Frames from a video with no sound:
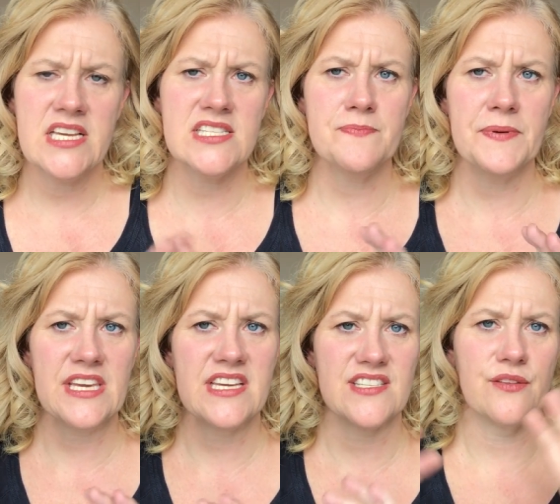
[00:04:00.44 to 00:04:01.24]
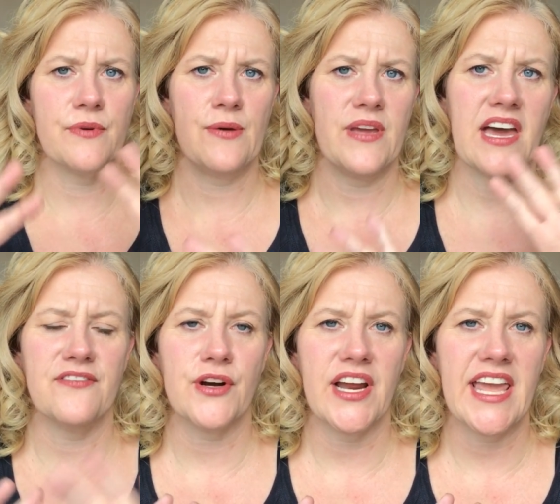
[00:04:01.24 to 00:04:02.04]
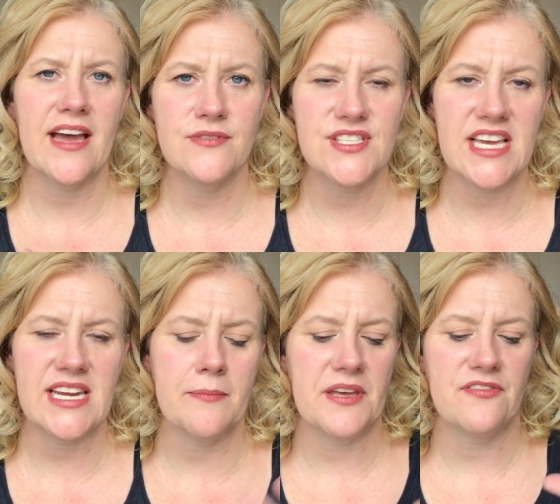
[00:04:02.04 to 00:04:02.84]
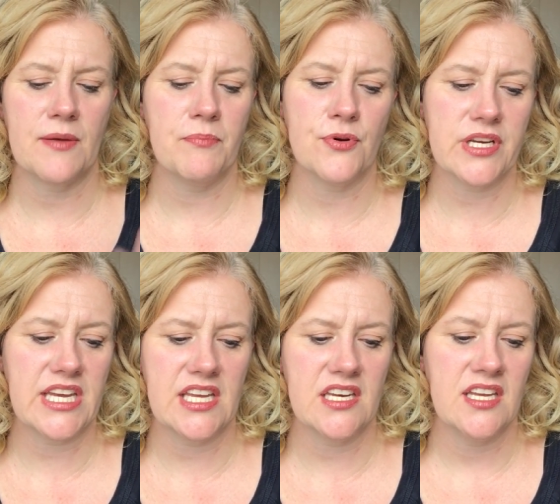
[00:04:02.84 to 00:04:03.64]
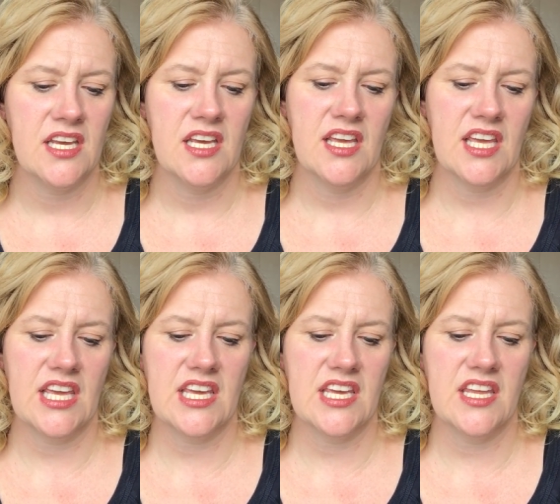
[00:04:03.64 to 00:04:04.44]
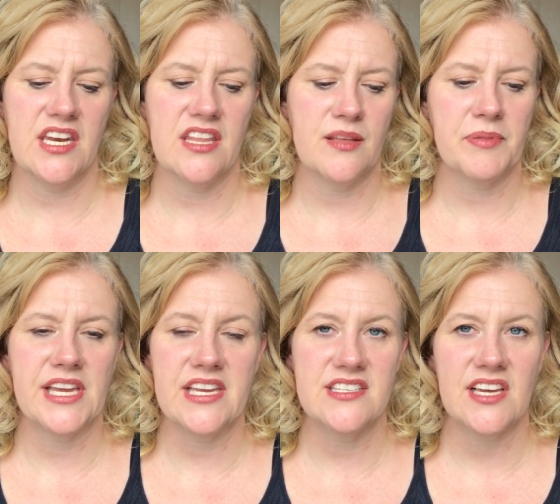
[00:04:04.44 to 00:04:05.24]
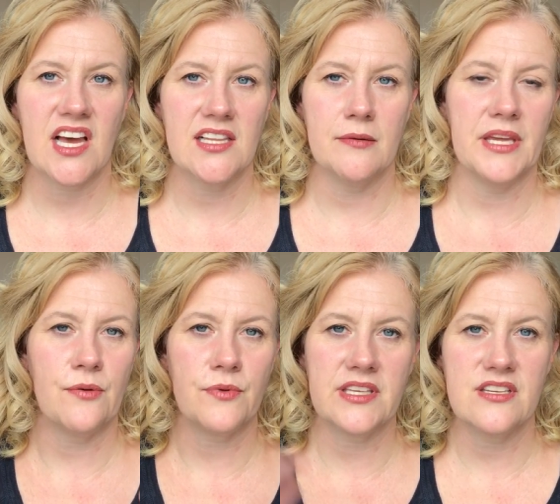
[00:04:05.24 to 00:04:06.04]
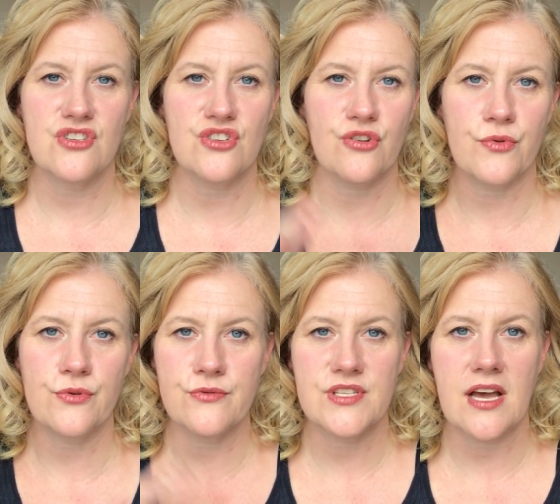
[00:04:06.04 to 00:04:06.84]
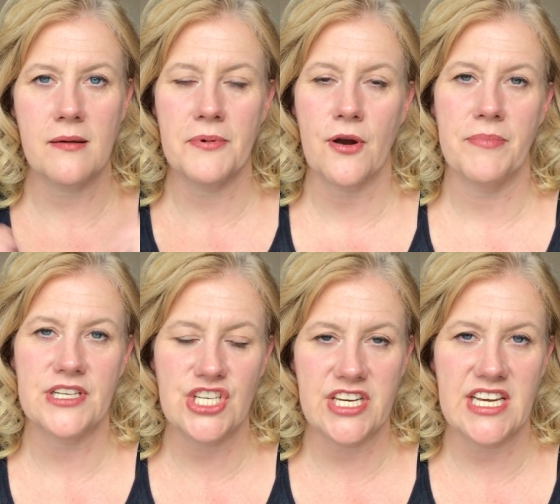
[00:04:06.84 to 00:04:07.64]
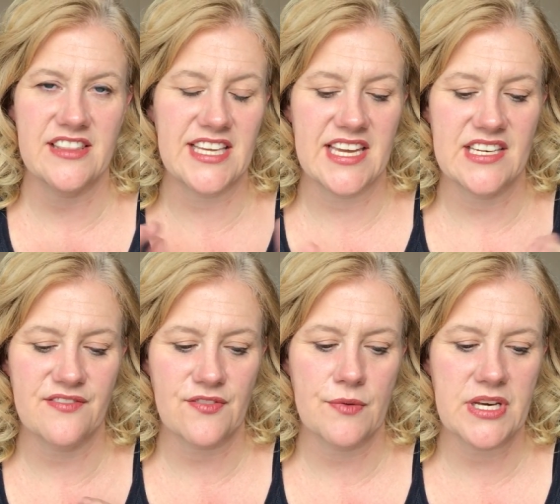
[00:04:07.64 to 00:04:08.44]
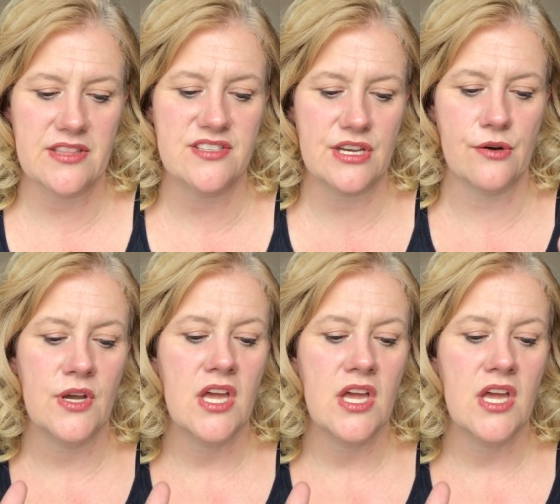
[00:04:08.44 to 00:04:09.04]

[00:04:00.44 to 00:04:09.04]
is because of the way we have our account set up. If I put it in the planned column, it really screws up our budget at the end of every month. So